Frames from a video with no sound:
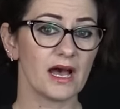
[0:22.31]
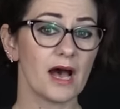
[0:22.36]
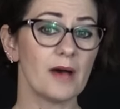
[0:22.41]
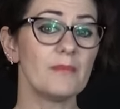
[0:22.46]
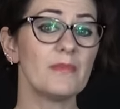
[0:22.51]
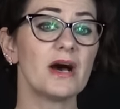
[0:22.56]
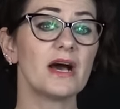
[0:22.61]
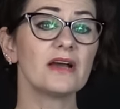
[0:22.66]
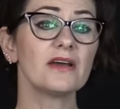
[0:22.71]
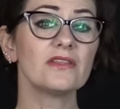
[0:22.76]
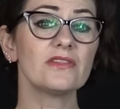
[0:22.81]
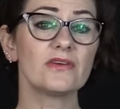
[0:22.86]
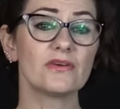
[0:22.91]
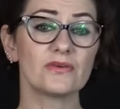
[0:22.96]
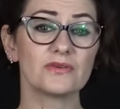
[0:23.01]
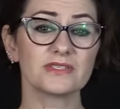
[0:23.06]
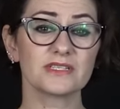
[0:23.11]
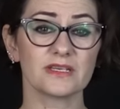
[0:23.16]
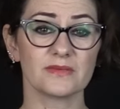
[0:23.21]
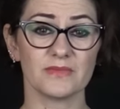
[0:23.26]
Among
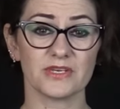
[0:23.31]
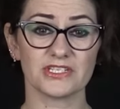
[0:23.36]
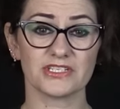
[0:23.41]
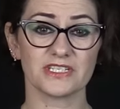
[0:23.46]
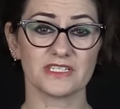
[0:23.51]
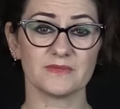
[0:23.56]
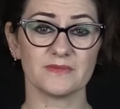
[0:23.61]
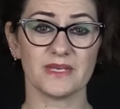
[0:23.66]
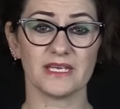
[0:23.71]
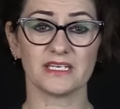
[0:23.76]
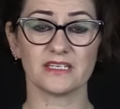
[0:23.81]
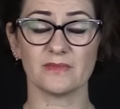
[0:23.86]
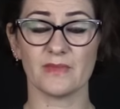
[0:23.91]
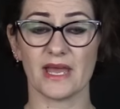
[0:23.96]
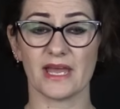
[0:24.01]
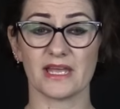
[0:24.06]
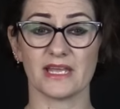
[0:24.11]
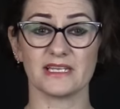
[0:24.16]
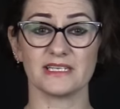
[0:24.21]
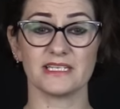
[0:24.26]
those commissions being
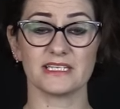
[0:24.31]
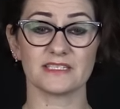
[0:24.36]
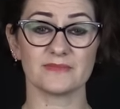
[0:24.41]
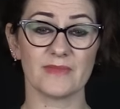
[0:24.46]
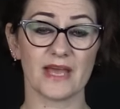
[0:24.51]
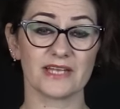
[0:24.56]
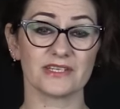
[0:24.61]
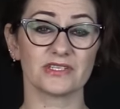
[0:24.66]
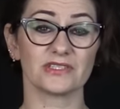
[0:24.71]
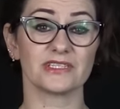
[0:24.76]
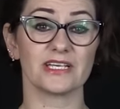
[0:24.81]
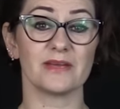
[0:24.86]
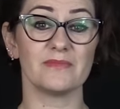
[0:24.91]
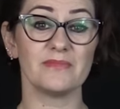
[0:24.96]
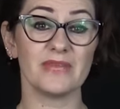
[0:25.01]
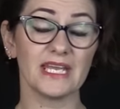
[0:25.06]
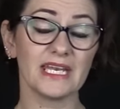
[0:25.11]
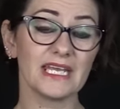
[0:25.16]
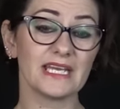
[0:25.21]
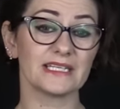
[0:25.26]
dismantled
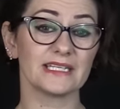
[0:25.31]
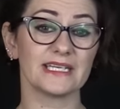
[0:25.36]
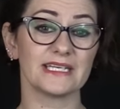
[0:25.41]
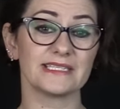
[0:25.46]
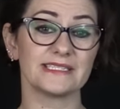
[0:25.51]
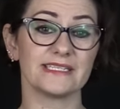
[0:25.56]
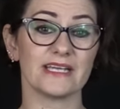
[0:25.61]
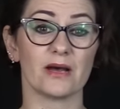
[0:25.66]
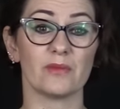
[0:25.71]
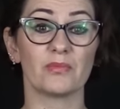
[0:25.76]
immediately is the